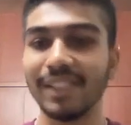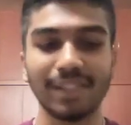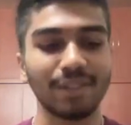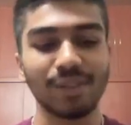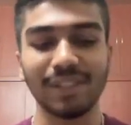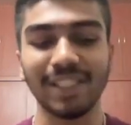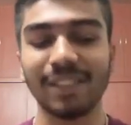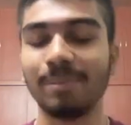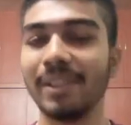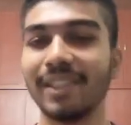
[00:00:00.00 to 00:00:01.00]
these are all the
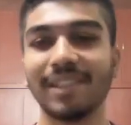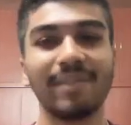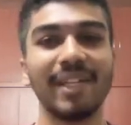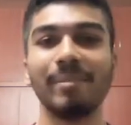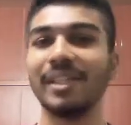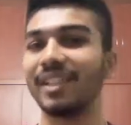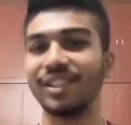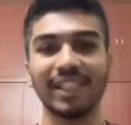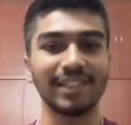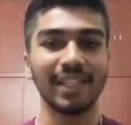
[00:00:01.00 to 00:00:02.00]
chess pieces available in a
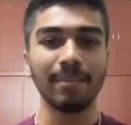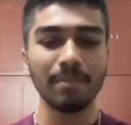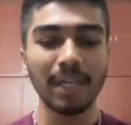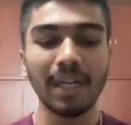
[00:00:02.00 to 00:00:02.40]
chess game.